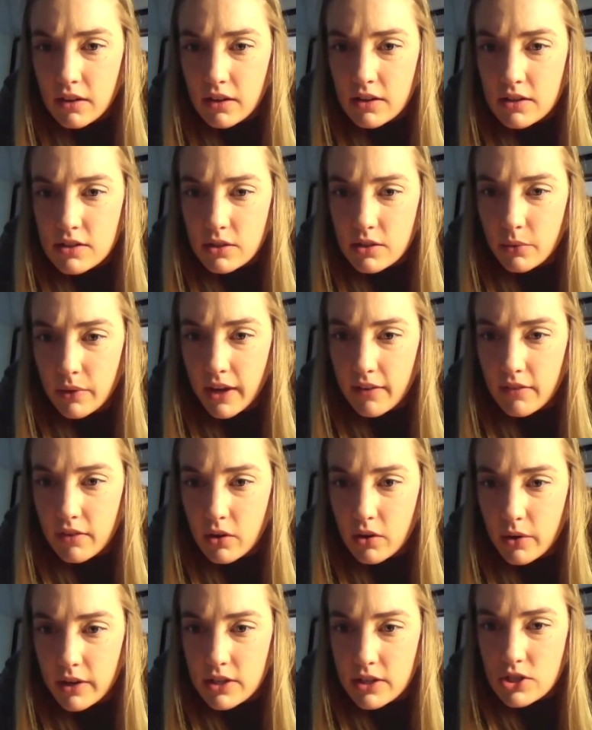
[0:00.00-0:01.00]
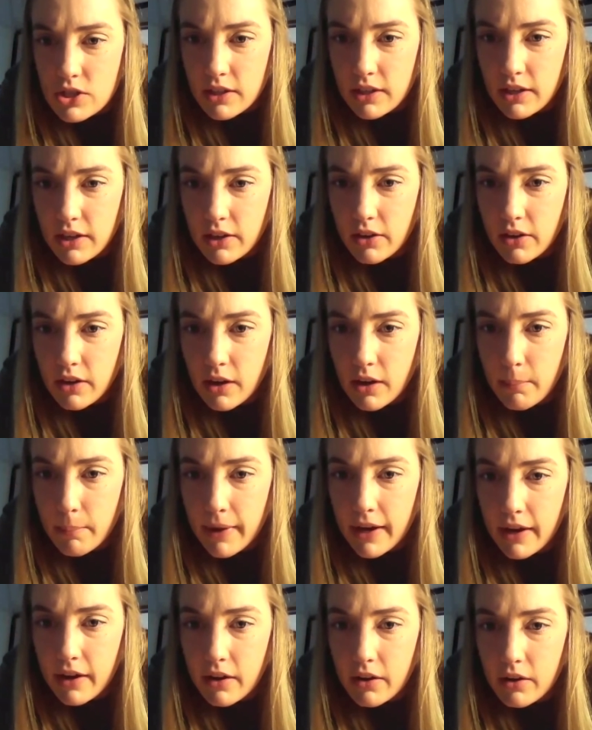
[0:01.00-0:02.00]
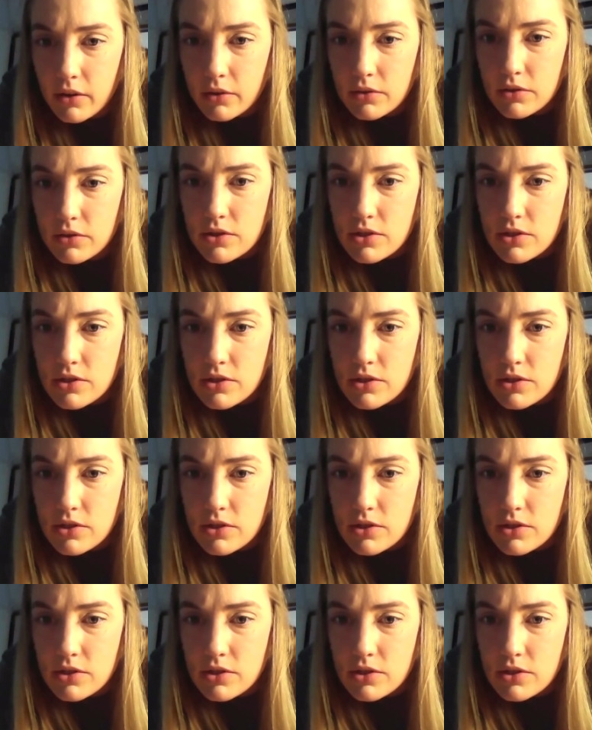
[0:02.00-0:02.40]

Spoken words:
So we have a question here about